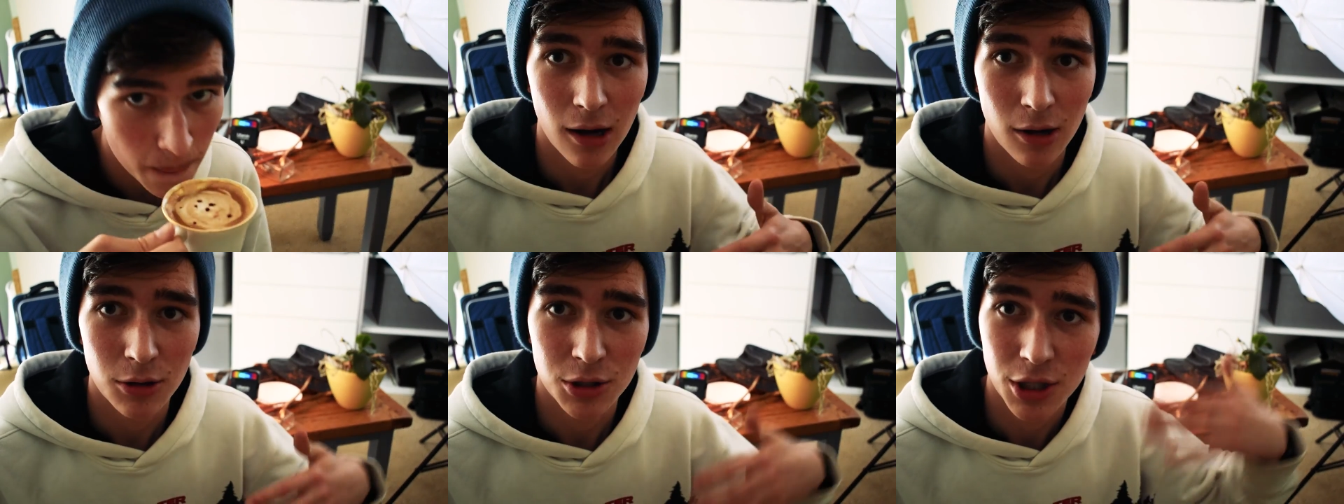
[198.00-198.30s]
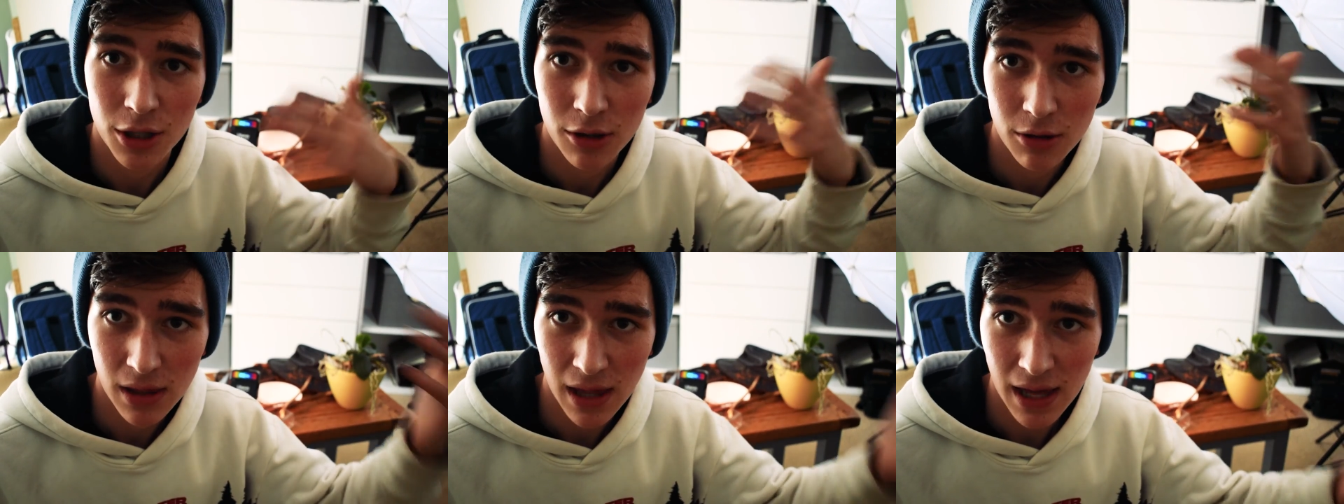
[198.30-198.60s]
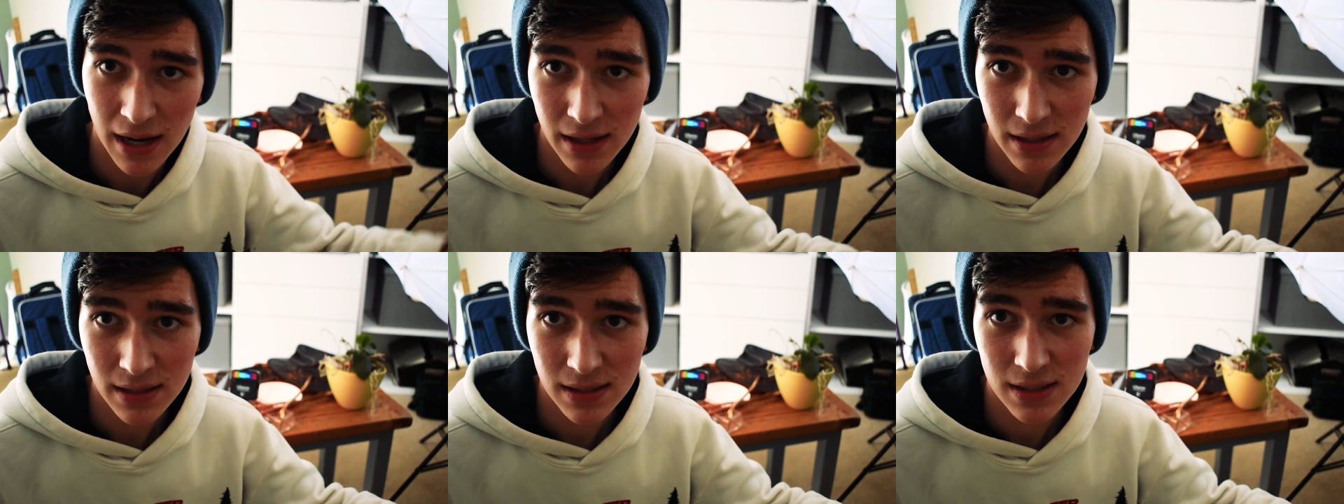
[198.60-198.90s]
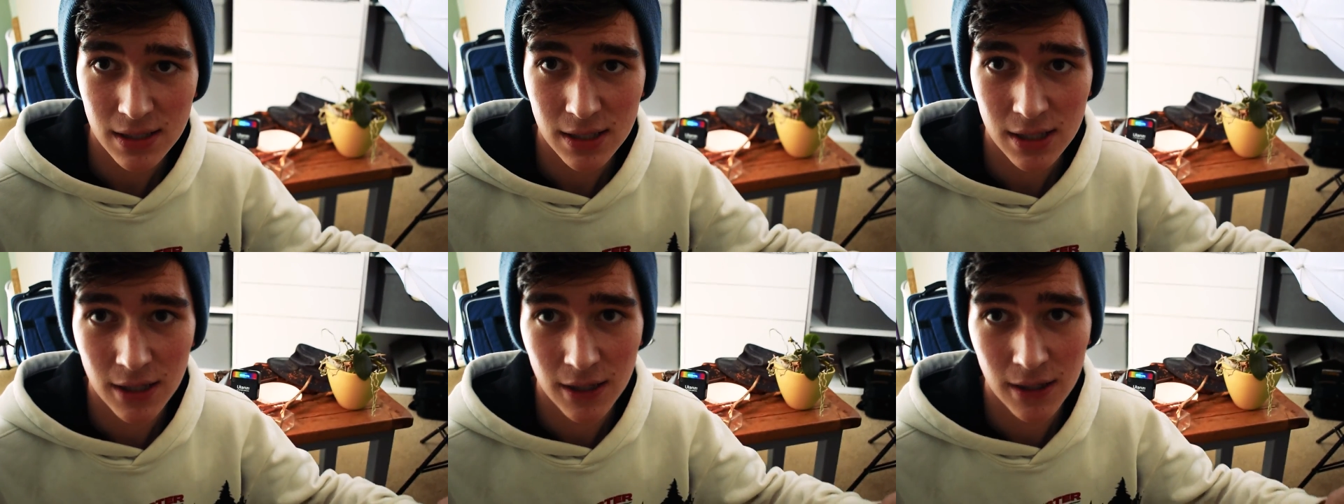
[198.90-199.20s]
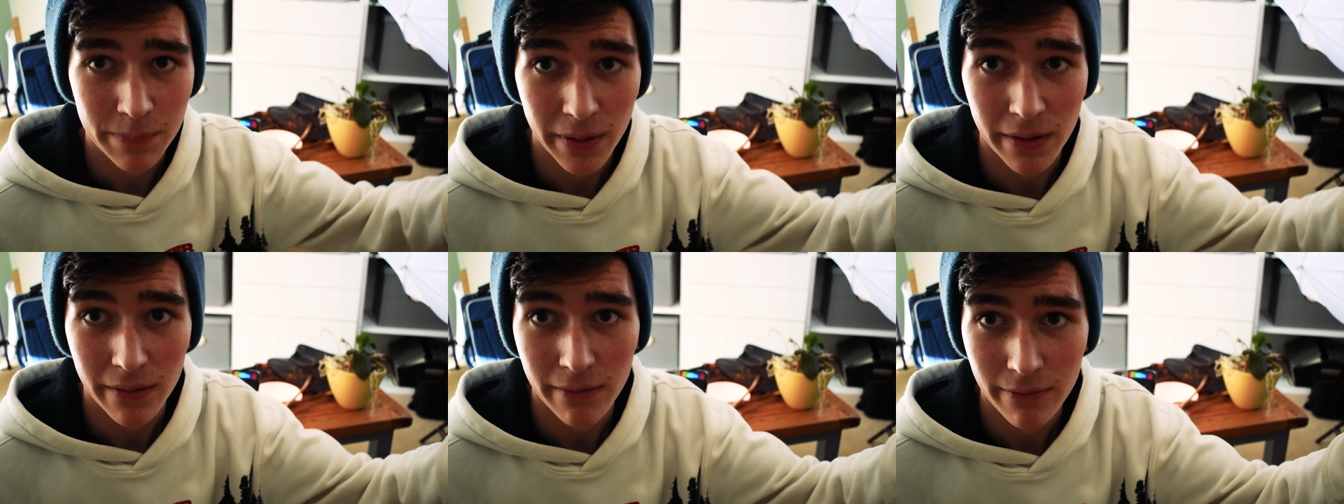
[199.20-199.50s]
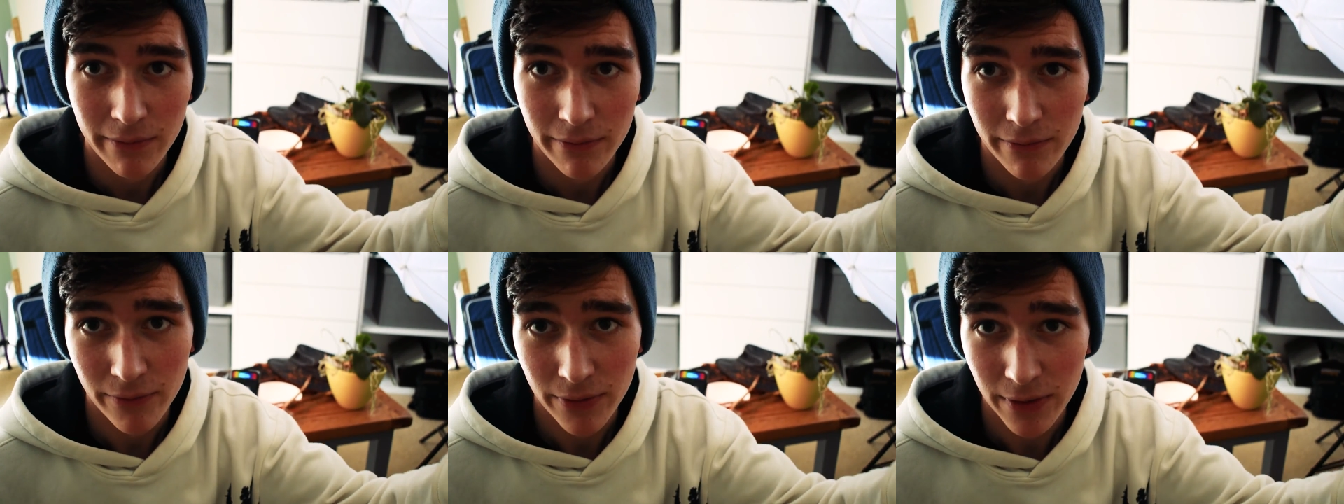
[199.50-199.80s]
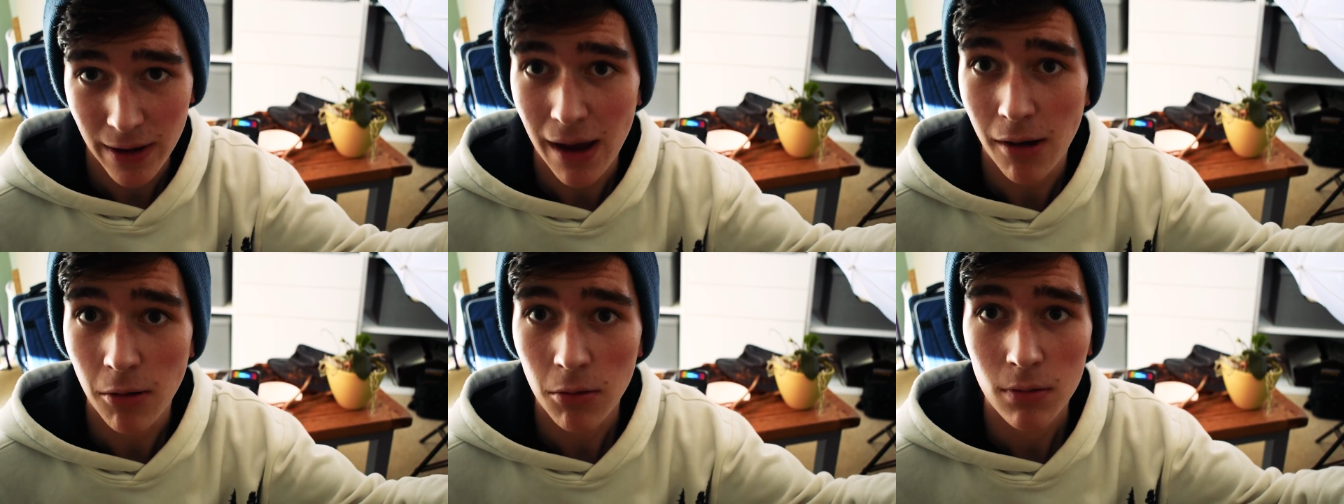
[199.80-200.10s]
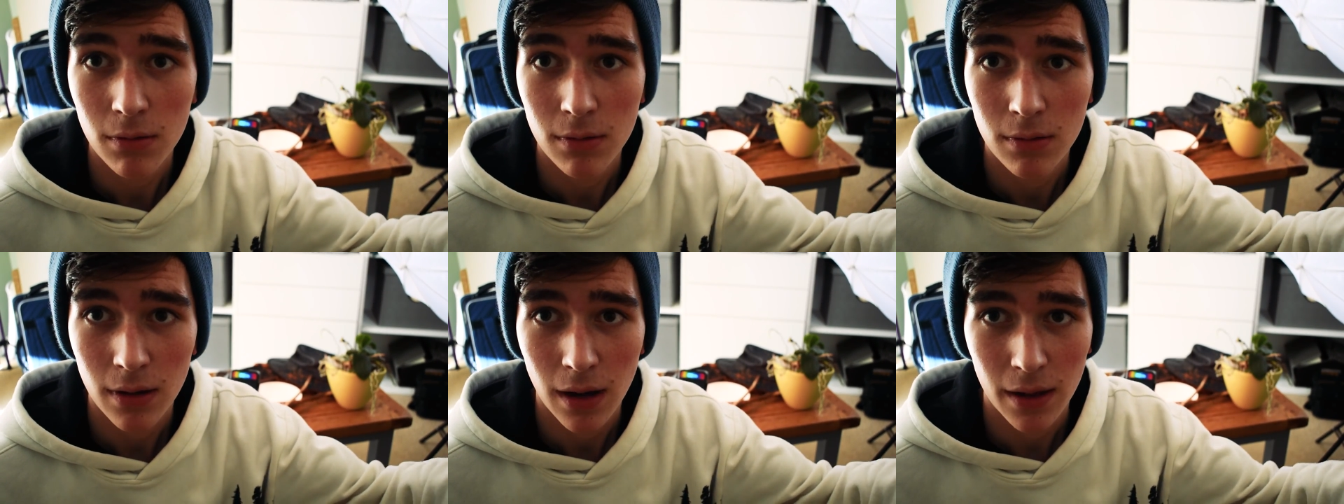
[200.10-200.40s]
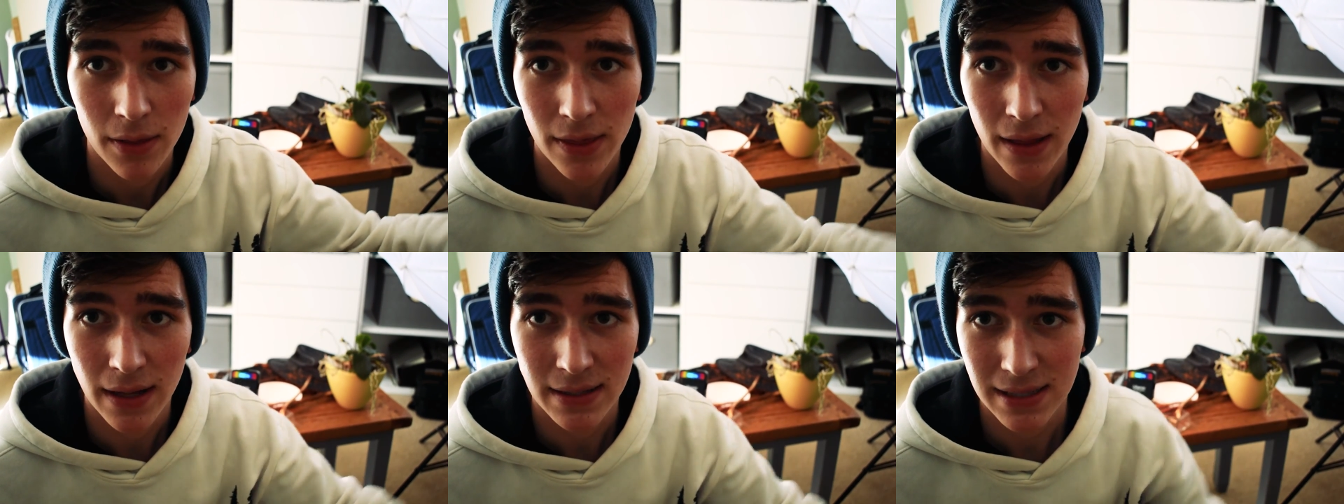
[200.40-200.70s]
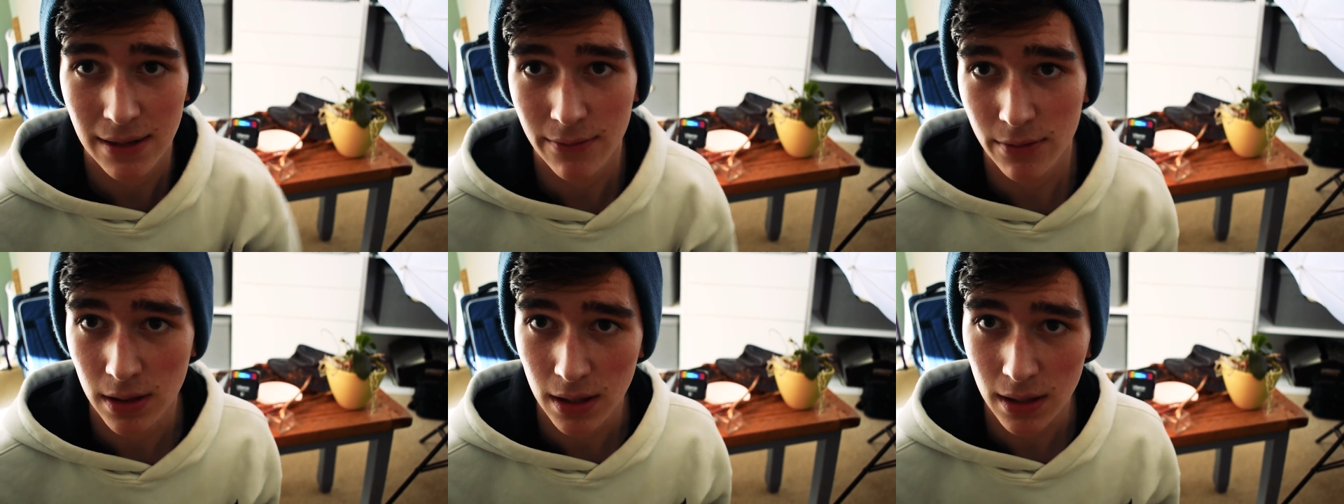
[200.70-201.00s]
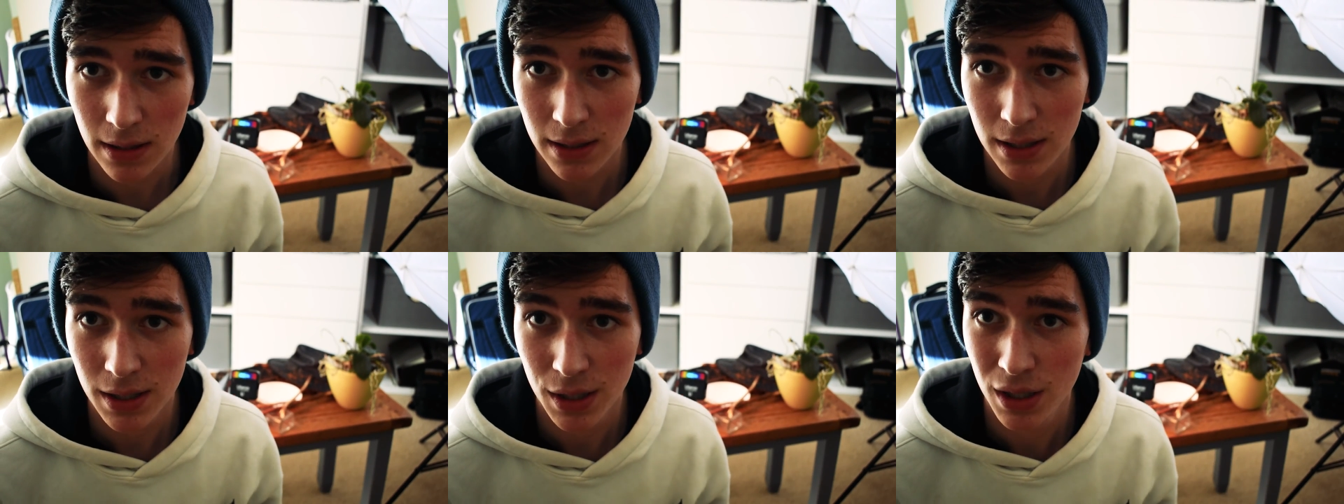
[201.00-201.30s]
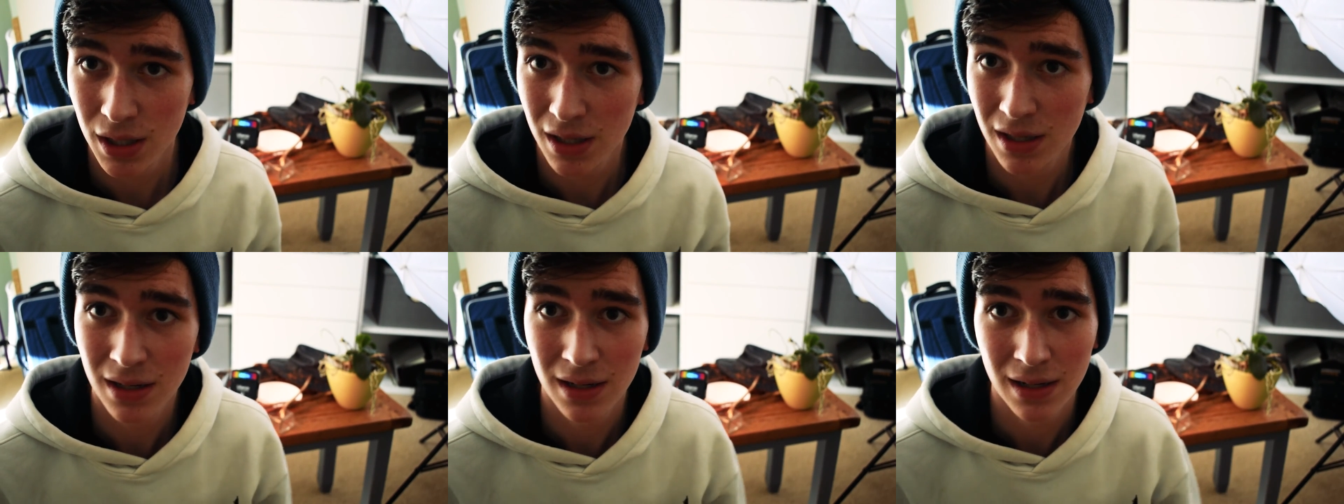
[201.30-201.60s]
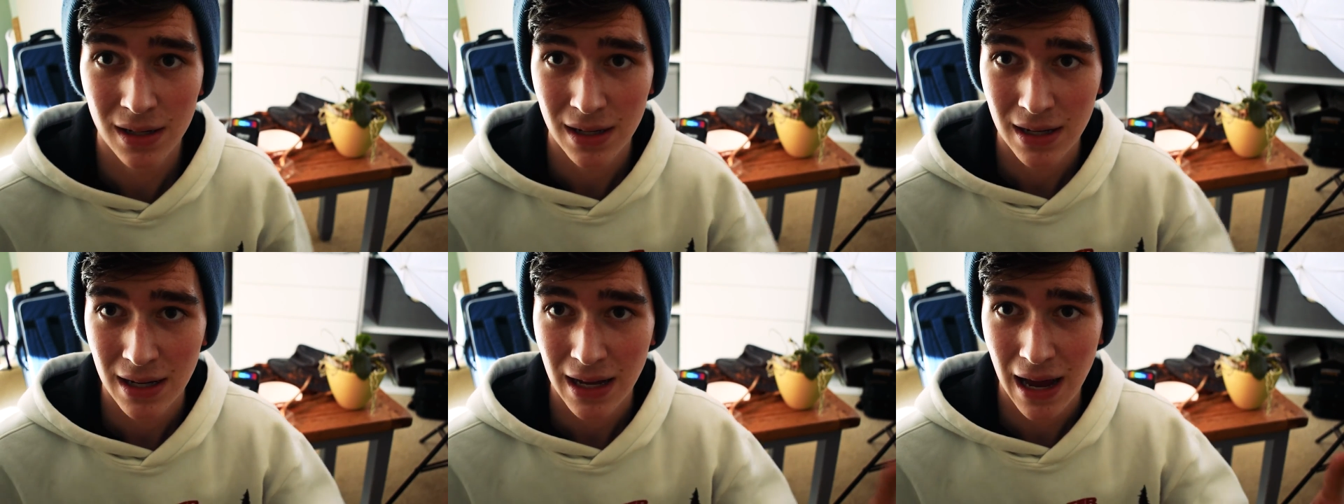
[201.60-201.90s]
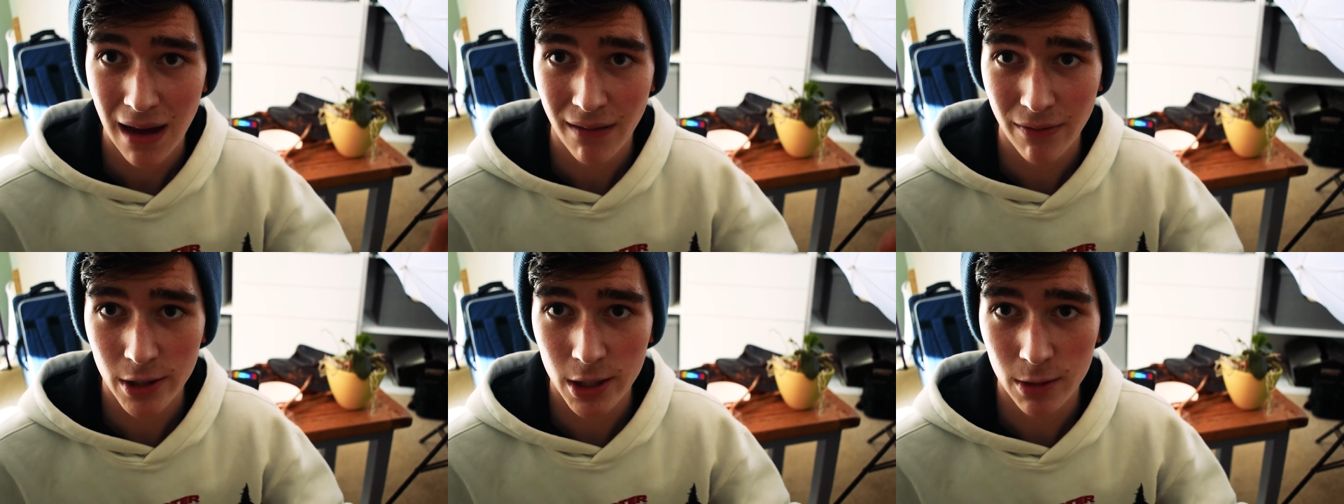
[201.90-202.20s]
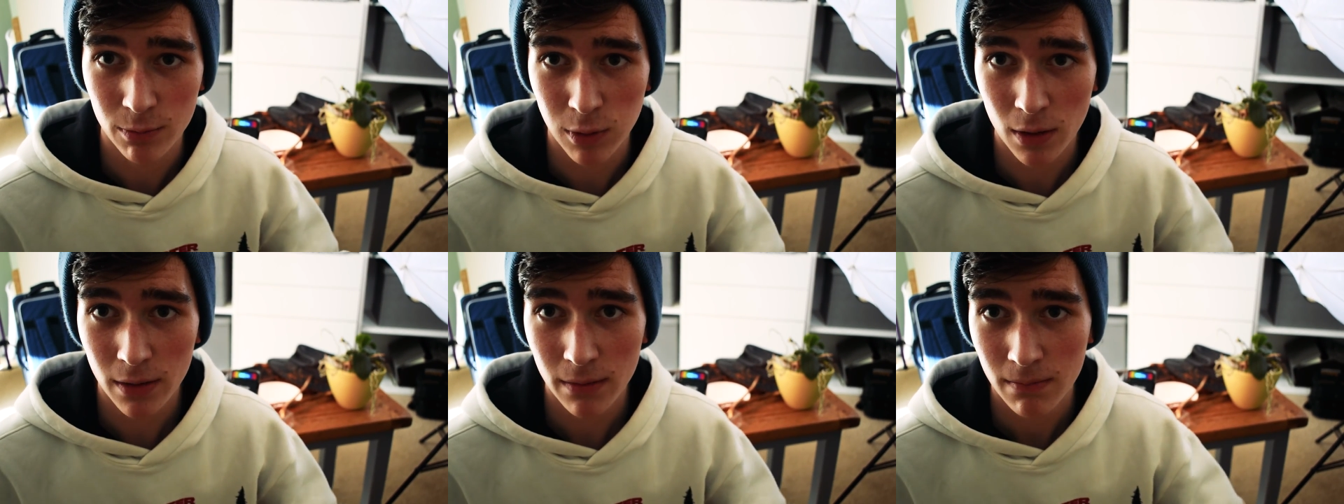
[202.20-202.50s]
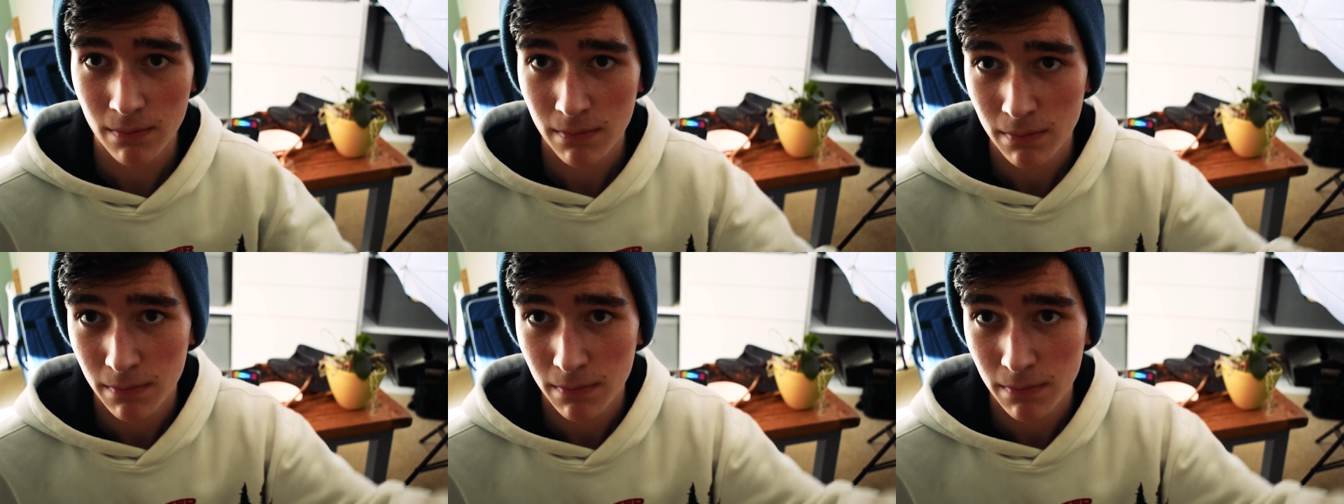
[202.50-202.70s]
I'll show you the edits, but for now, I think that's everything. Have a good one.